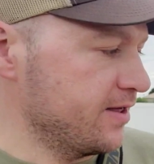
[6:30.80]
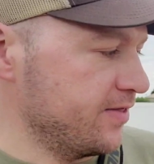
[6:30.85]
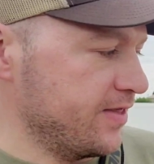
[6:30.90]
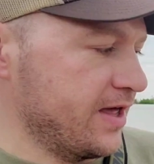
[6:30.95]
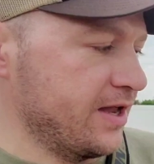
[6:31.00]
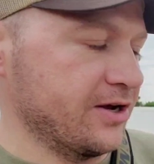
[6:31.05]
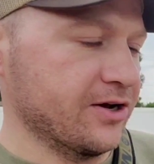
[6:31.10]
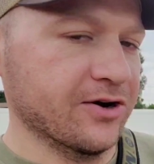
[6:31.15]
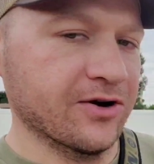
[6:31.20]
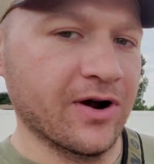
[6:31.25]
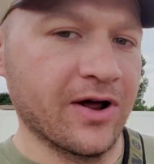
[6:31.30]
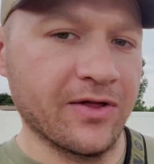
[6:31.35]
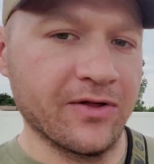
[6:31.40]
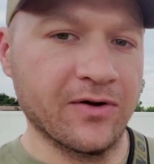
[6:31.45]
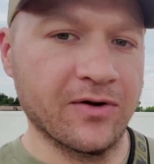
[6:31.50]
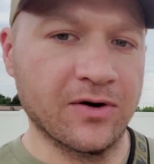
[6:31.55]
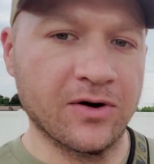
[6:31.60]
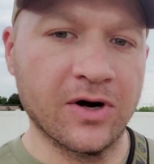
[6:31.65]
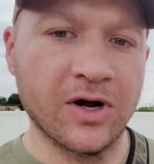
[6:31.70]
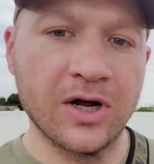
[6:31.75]
Then your
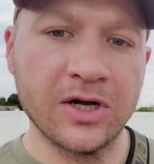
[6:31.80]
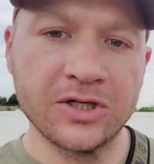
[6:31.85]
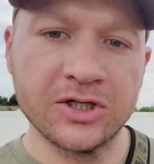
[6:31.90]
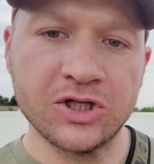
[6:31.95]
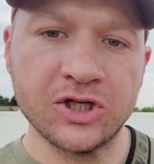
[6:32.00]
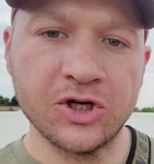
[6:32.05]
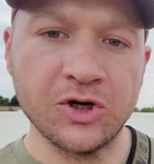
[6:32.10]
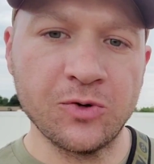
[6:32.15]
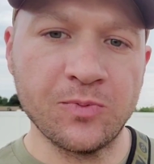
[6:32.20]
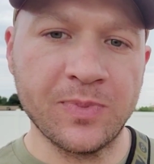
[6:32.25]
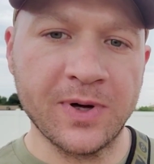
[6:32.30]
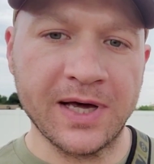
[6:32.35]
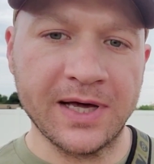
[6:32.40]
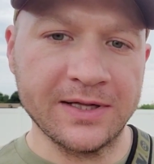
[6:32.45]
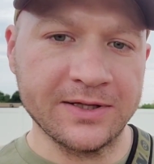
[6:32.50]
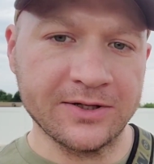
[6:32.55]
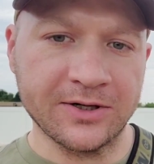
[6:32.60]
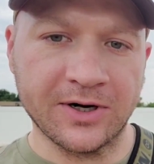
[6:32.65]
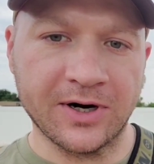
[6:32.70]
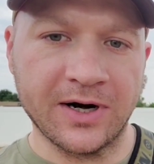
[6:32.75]
other 2
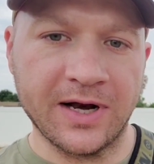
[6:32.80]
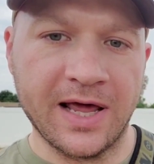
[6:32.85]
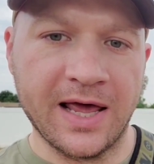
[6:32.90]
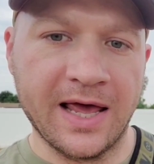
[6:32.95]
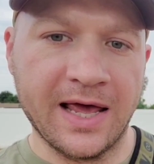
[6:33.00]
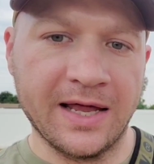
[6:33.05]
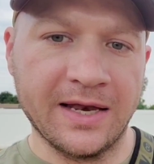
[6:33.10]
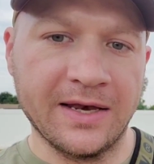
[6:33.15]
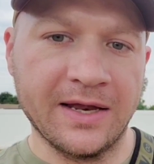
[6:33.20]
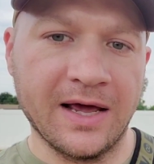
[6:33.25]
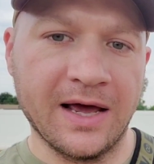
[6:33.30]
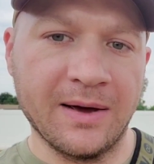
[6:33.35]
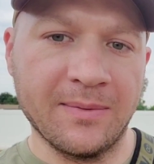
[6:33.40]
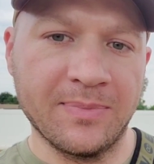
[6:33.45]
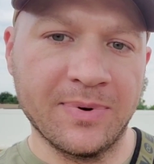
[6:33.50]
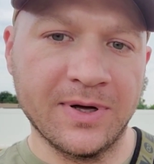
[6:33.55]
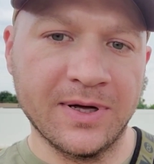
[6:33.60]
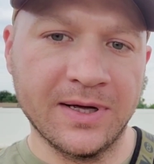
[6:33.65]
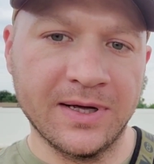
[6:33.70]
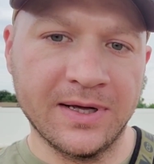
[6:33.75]
pins are going to end up
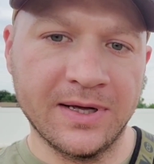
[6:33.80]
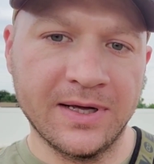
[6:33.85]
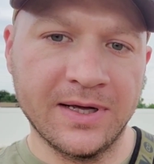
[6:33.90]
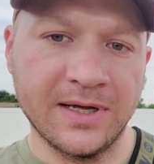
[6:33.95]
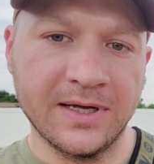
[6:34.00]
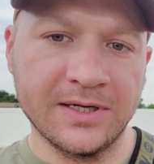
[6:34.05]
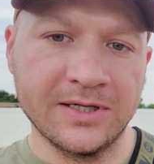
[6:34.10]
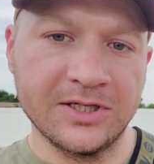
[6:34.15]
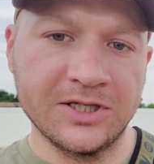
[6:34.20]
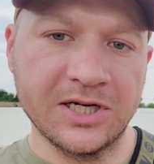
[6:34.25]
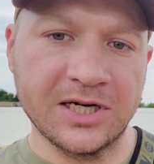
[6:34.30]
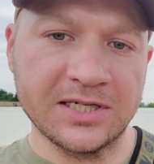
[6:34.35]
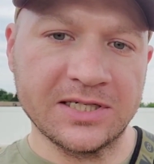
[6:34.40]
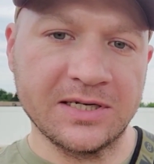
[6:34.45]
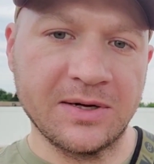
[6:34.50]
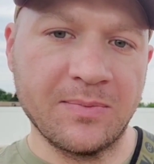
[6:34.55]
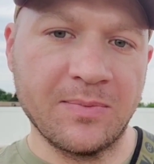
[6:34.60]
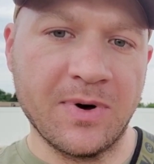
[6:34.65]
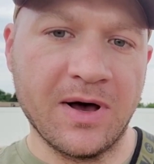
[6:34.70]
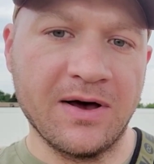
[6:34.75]
just
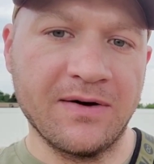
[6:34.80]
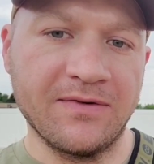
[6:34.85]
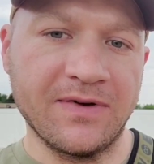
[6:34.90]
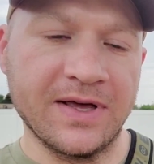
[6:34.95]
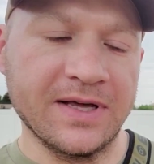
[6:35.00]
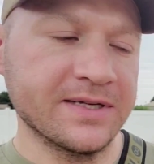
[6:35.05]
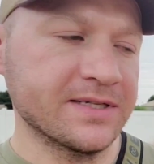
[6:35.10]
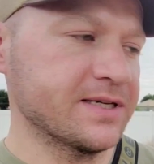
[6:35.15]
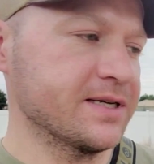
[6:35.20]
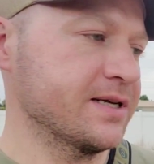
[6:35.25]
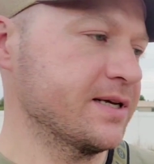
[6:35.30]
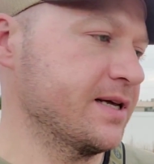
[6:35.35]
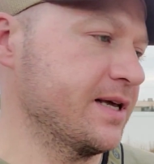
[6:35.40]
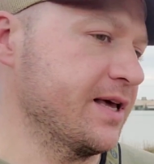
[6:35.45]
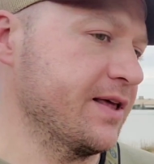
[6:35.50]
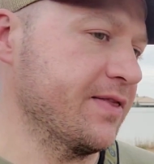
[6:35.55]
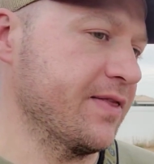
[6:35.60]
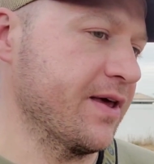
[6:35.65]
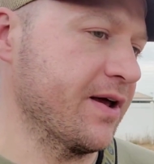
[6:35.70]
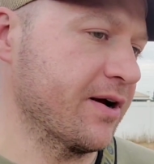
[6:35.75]
above it
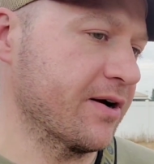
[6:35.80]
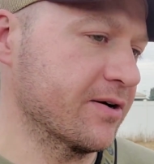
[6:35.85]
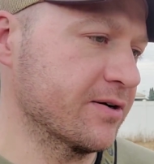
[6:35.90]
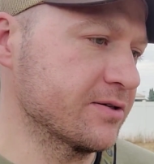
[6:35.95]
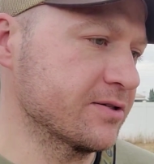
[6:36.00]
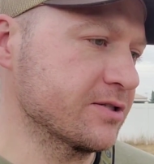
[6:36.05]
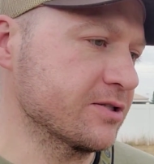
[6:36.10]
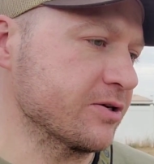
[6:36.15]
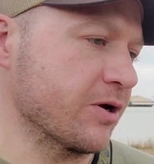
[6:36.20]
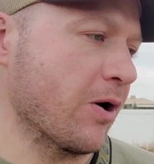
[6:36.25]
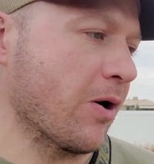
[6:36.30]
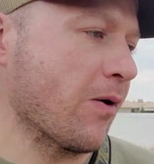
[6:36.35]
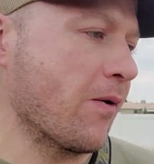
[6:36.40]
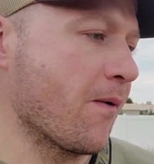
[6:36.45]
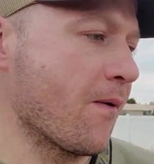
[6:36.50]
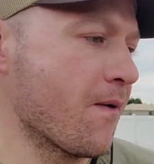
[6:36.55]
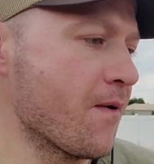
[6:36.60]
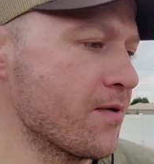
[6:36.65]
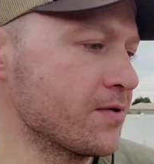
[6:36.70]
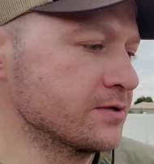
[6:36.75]
in there. So
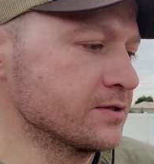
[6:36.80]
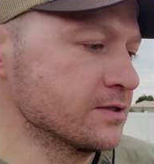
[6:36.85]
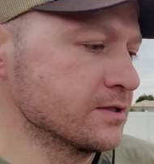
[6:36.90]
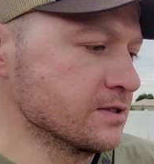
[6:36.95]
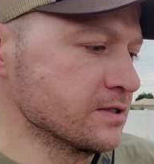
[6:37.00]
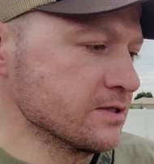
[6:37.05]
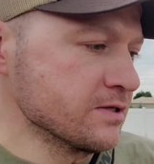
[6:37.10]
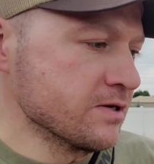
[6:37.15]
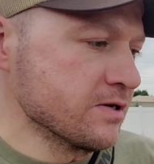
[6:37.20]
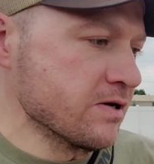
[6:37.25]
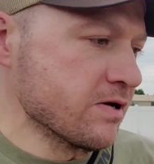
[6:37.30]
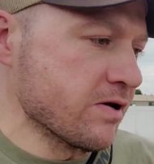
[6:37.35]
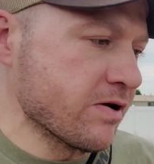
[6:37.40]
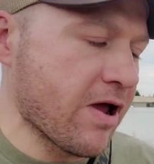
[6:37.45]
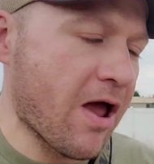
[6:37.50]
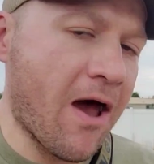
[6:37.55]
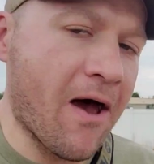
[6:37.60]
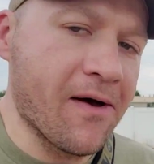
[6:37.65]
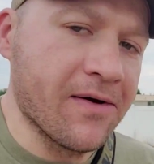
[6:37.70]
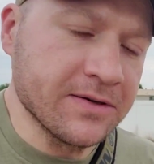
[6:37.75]
yeah,